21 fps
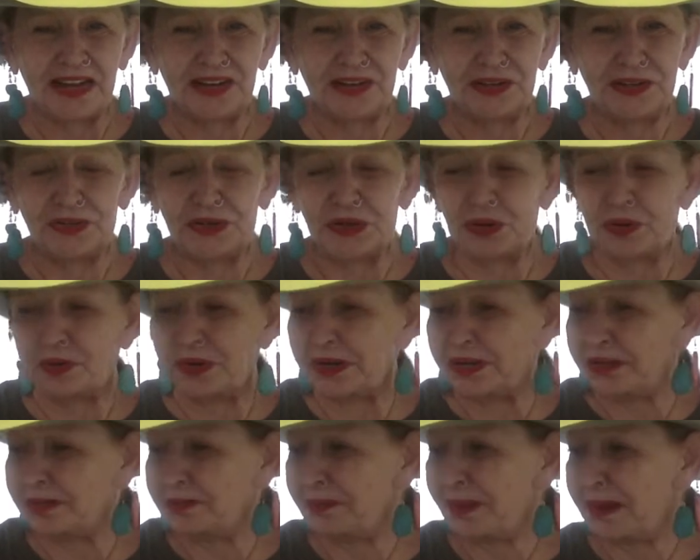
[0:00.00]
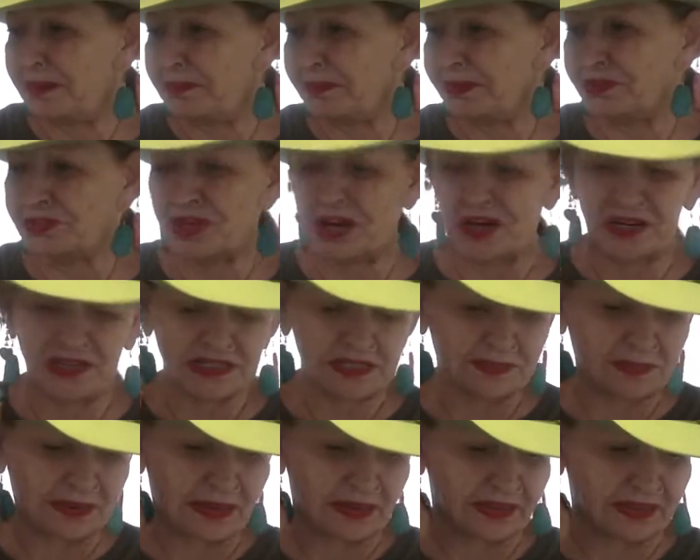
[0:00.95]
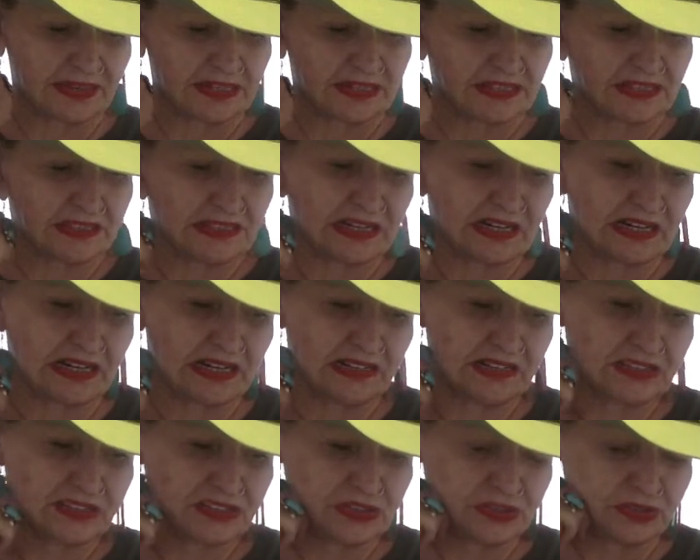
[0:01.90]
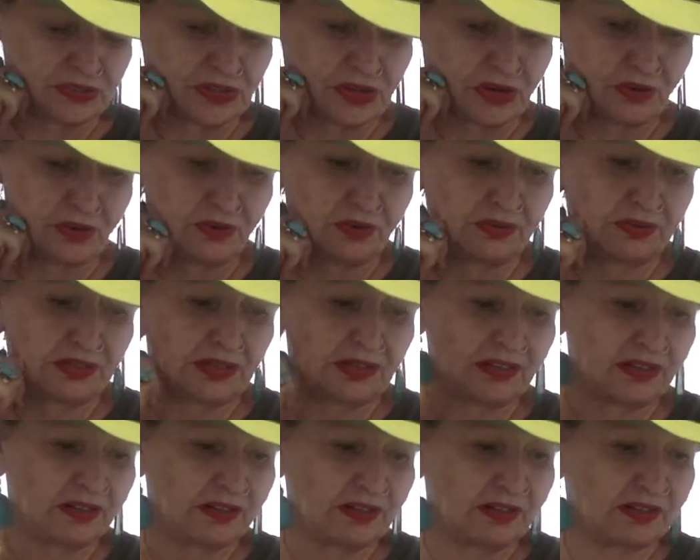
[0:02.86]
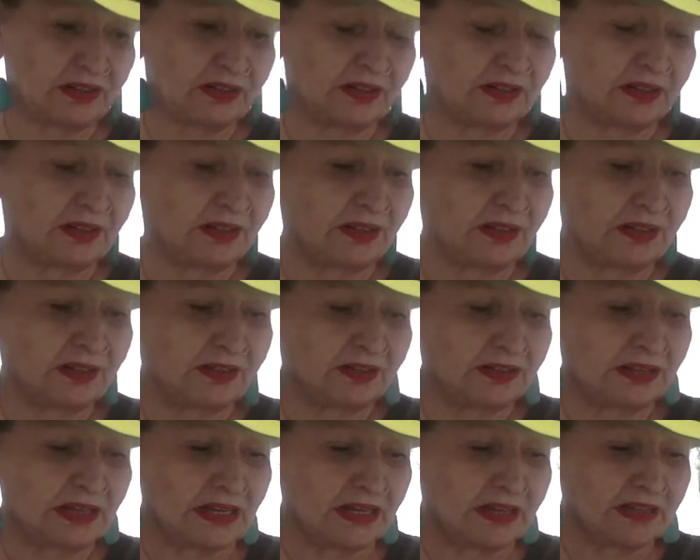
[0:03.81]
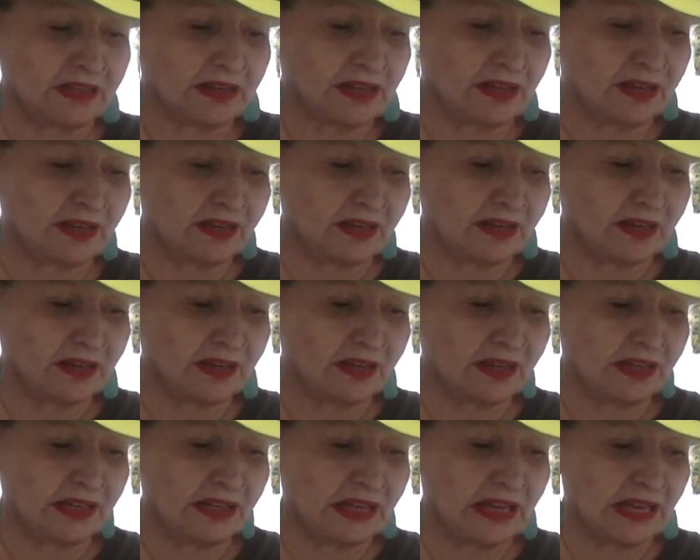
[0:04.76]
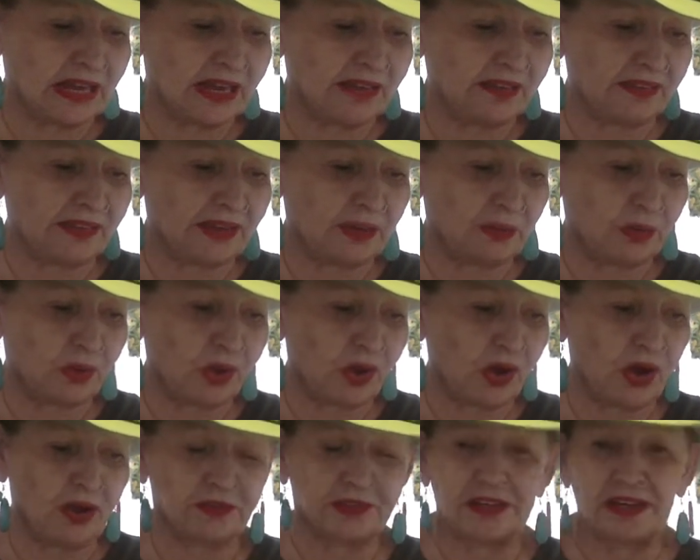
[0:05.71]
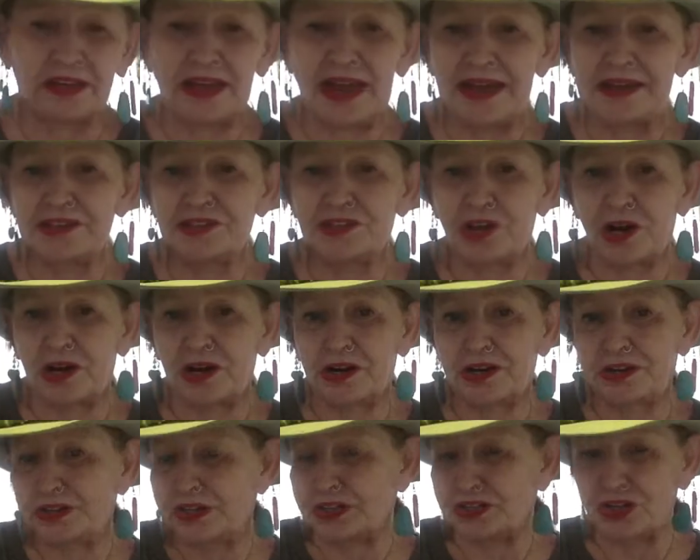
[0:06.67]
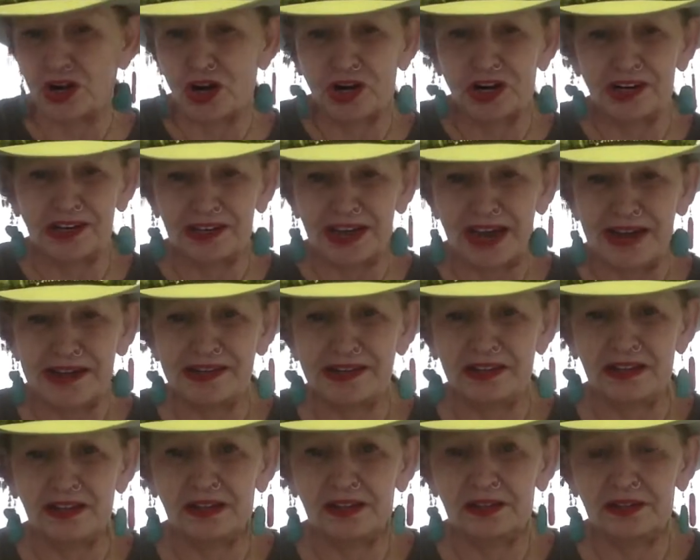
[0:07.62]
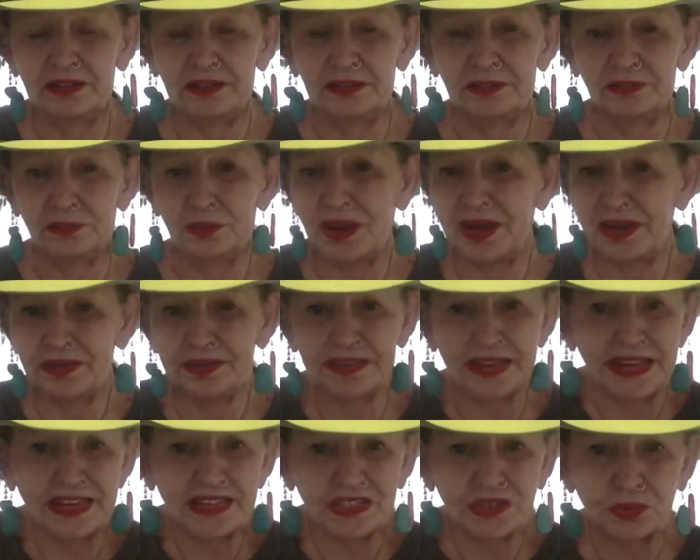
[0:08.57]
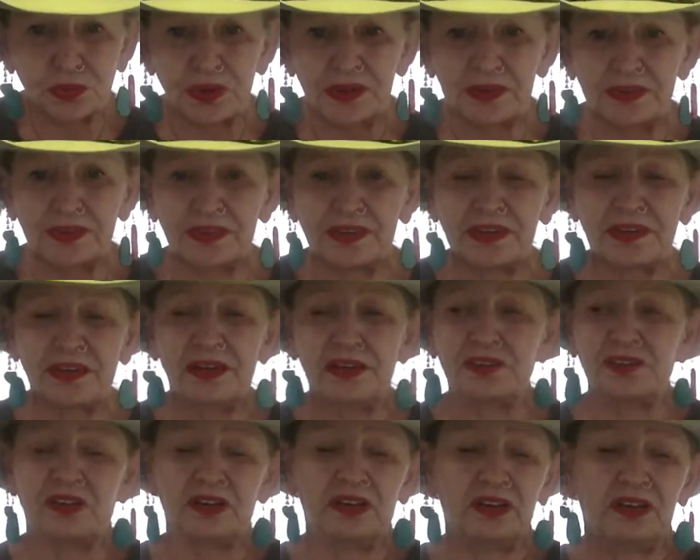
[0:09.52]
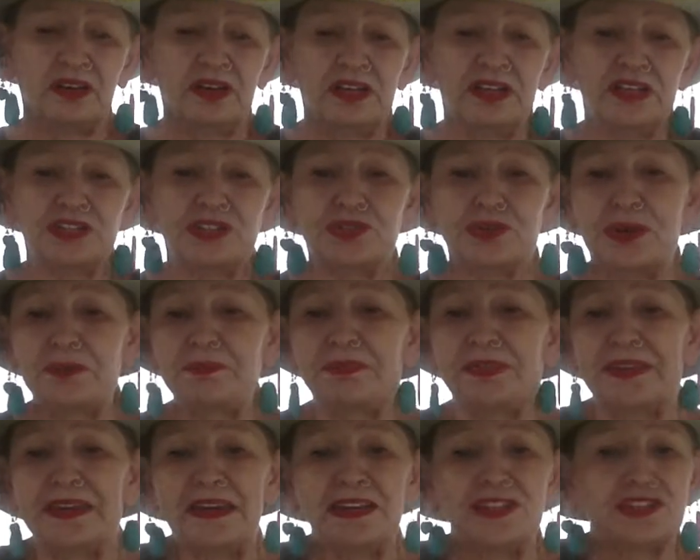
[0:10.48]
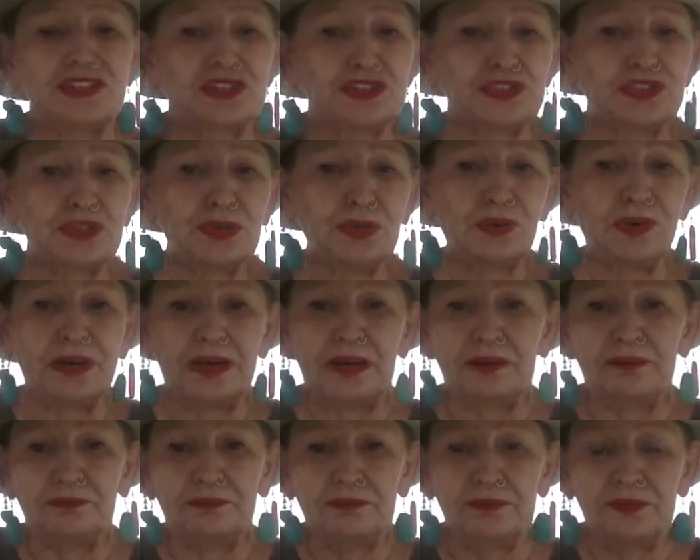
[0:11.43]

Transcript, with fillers: You know, eh, the Bible talks about these things, you know, eh, that in the end they will call the light dark and the dark light. Well, that's what these Trump things are doing.